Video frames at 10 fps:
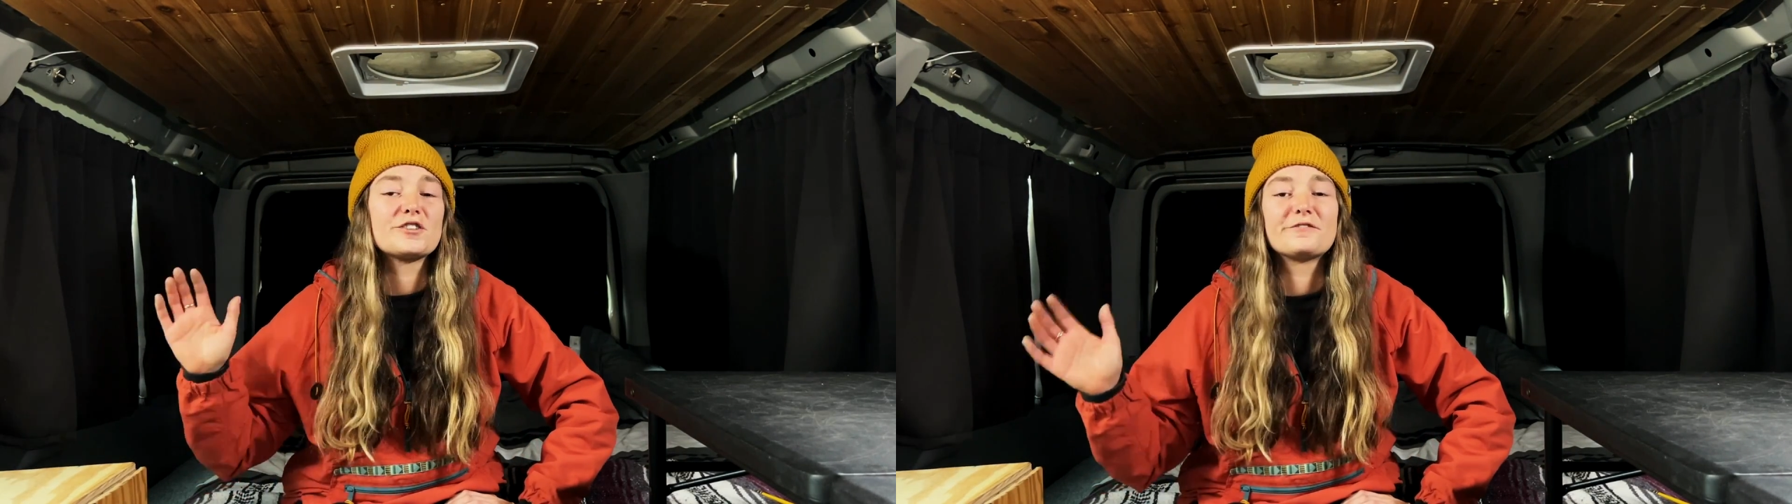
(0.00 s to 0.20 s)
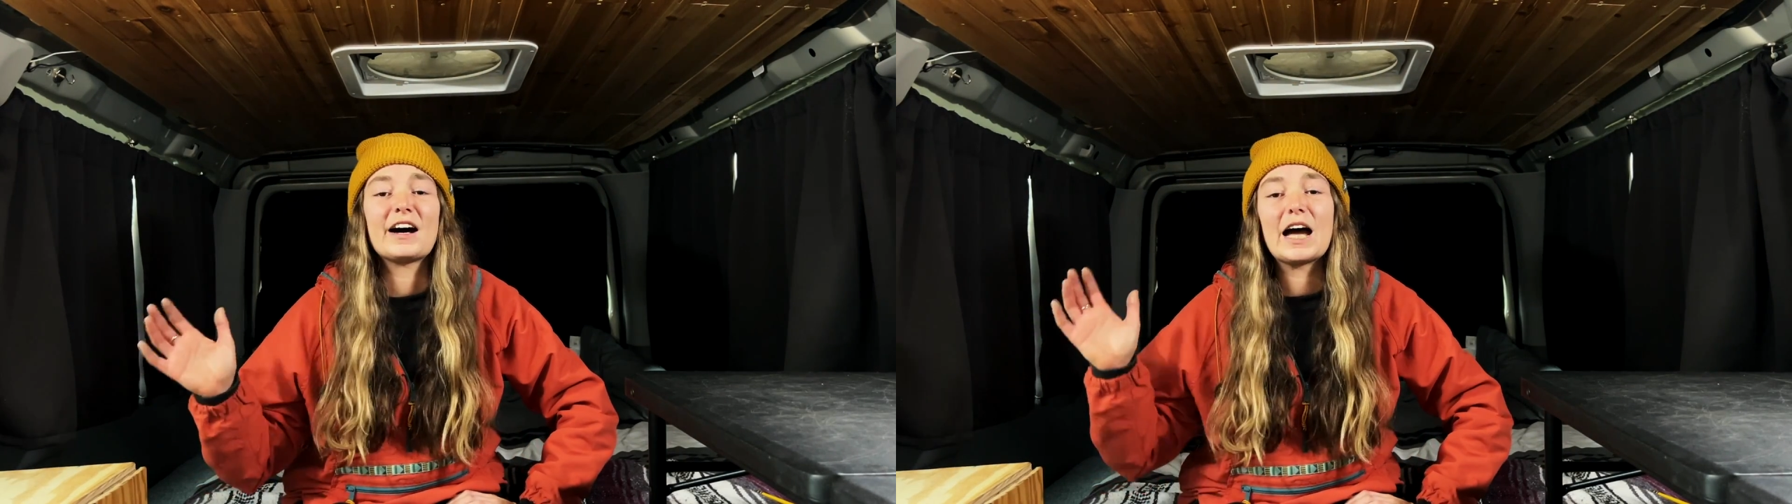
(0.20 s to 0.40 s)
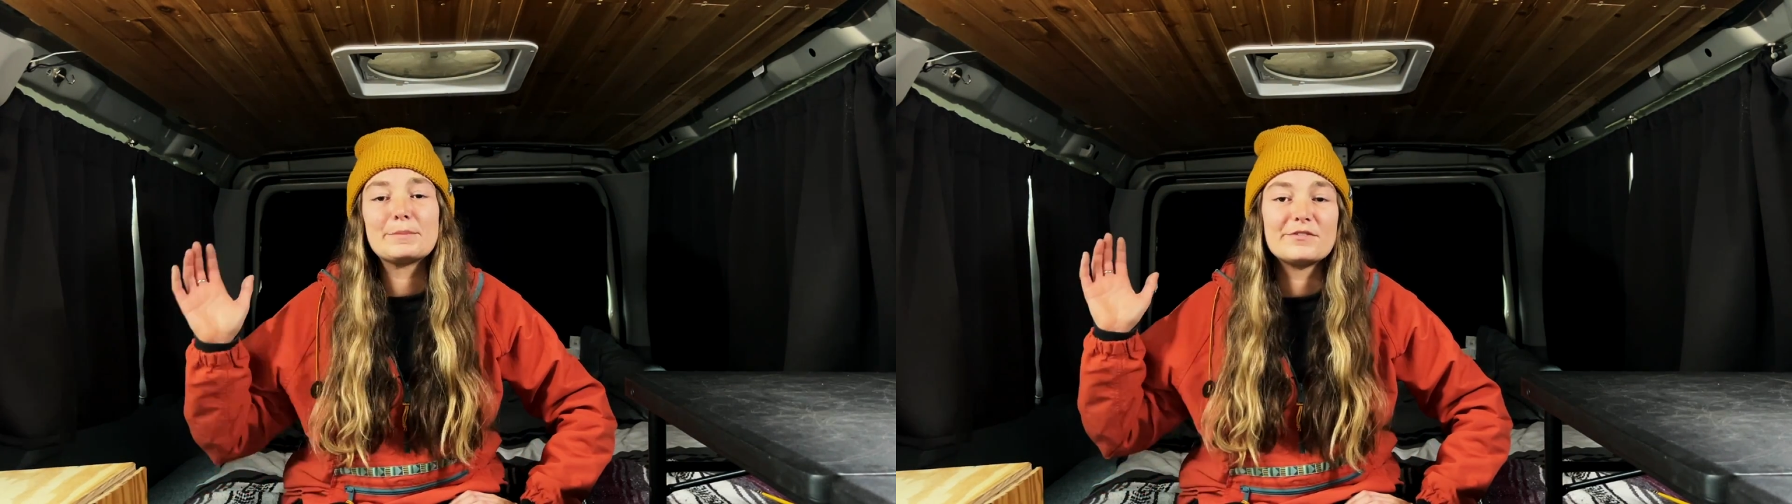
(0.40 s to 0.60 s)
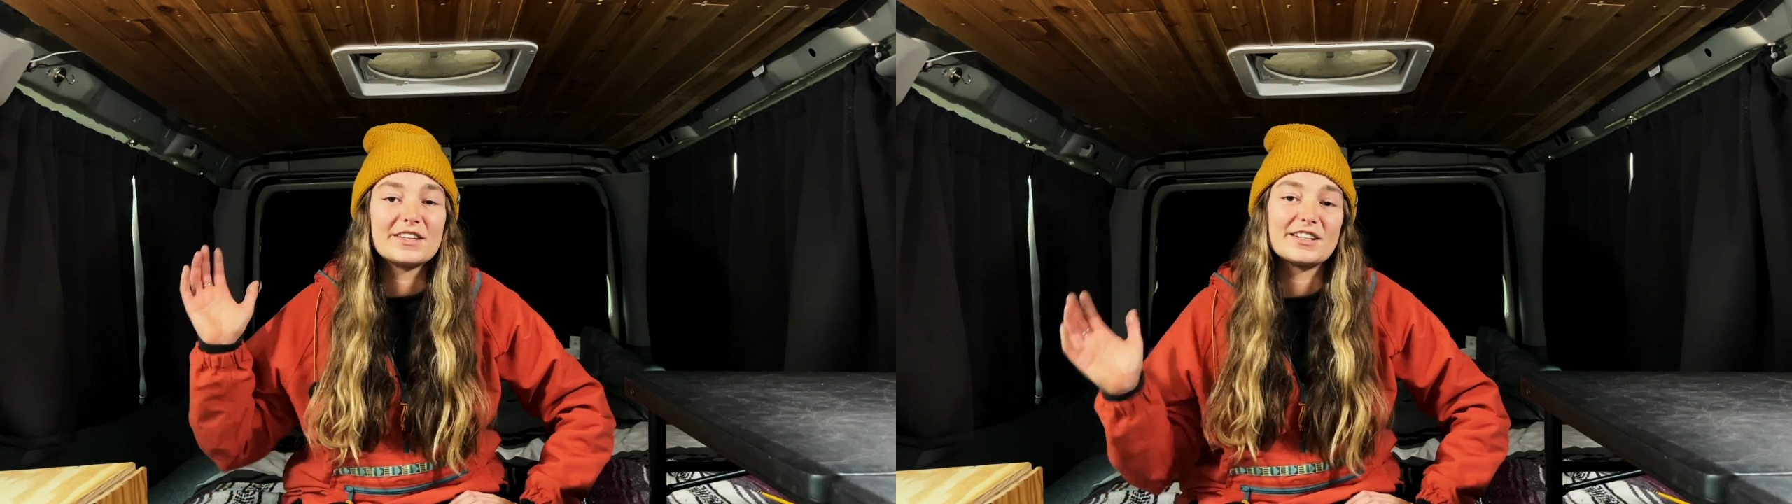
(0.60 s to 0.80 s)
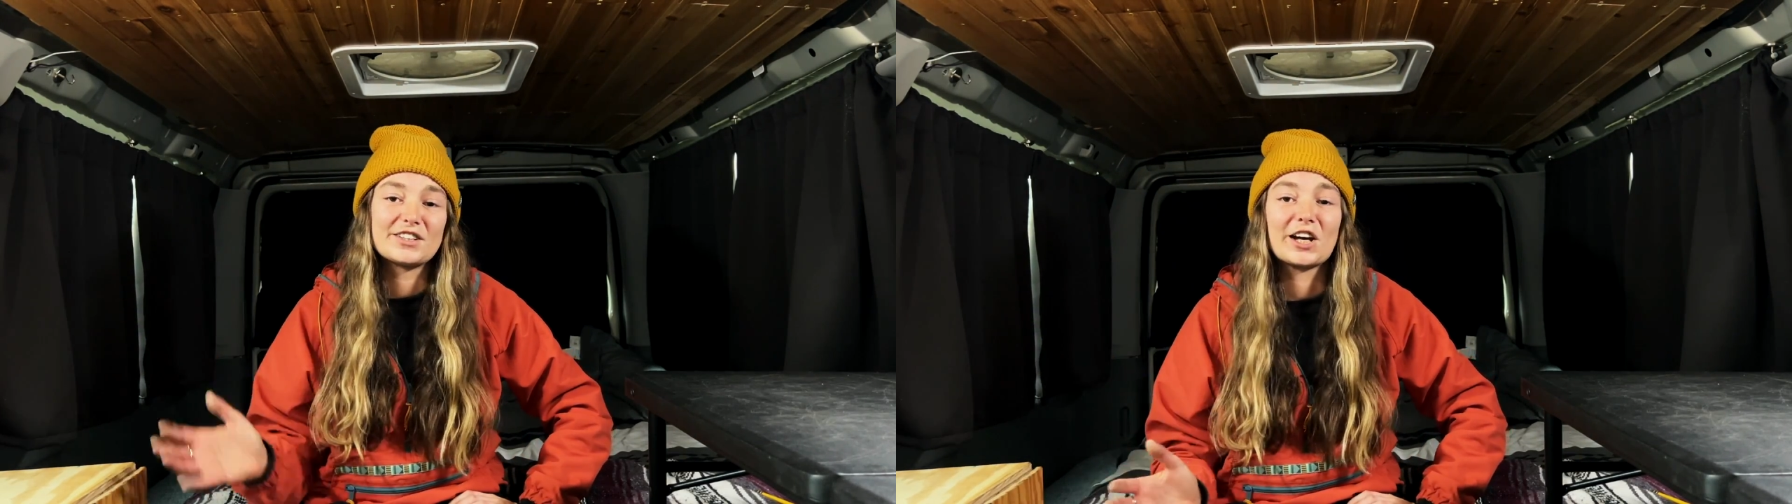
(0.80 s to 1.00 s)
the vibe of
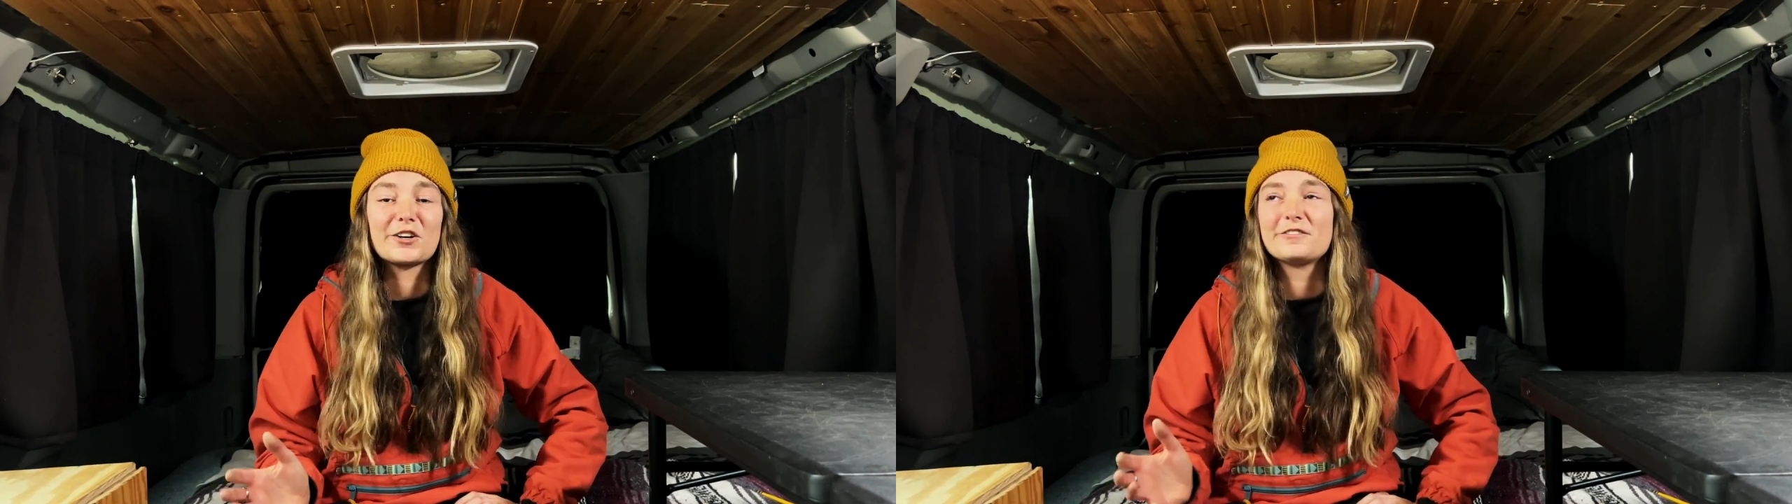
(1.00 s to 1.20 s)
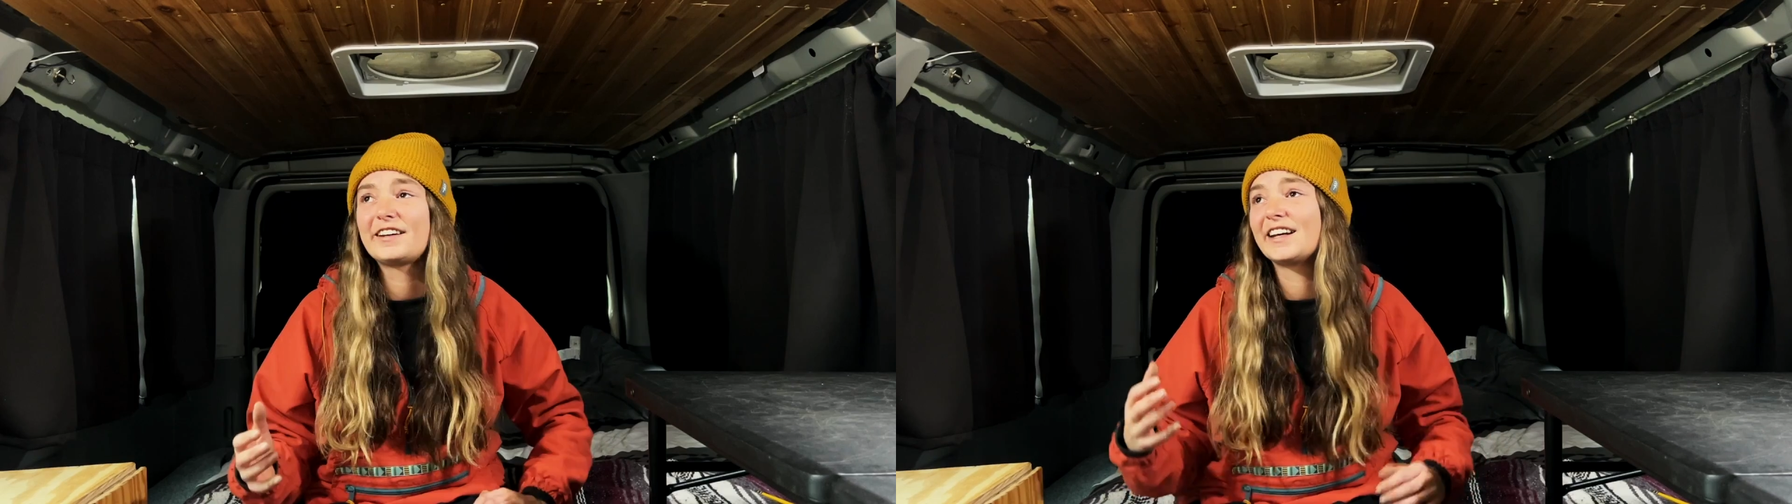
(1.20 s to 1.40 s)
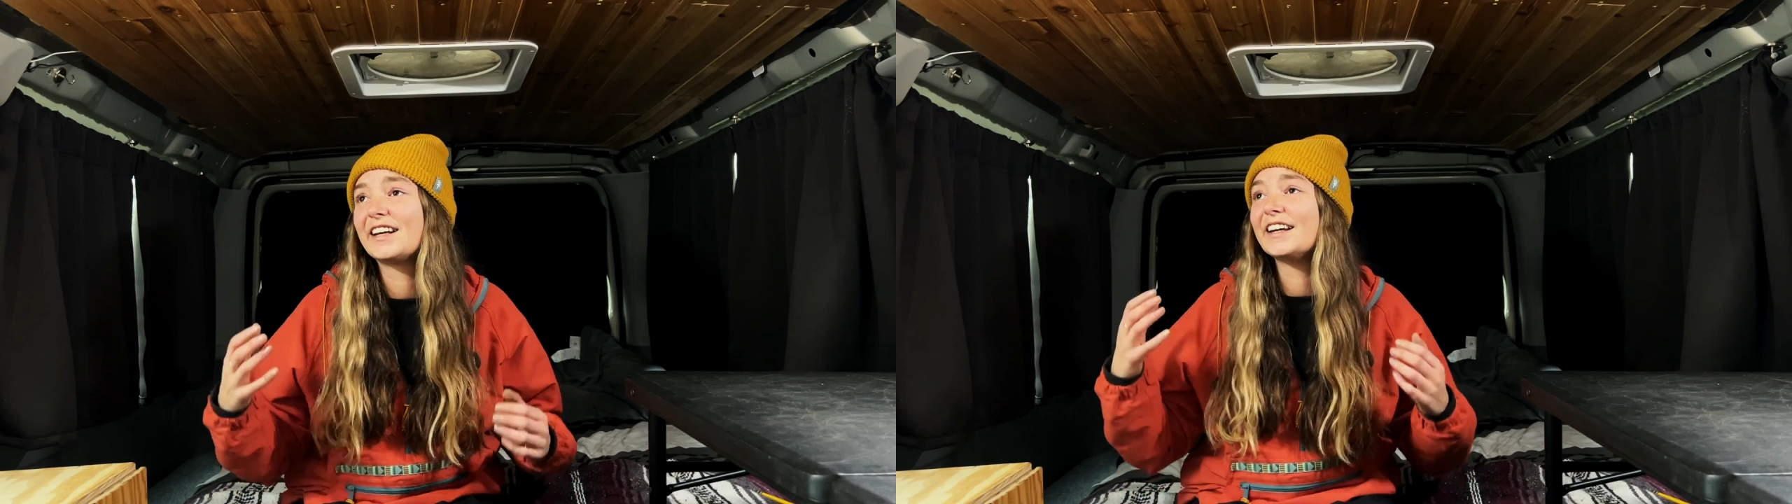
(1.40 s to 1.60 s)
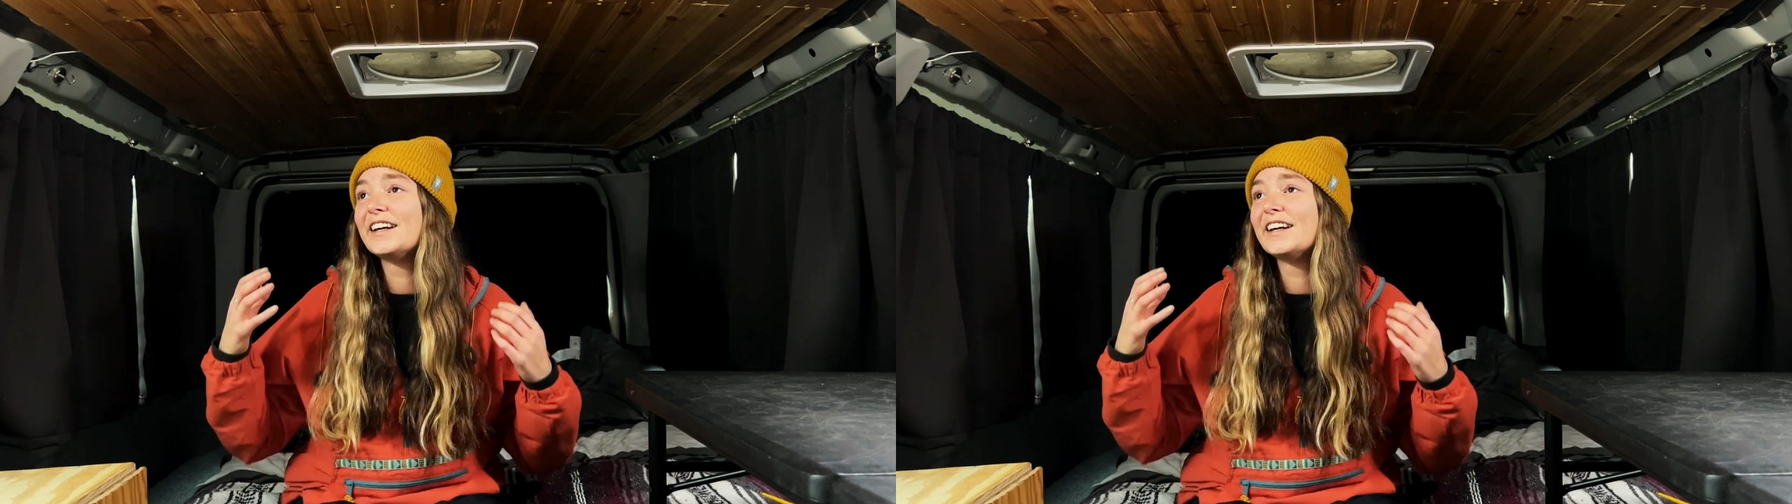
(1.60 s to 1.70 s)
the entire van.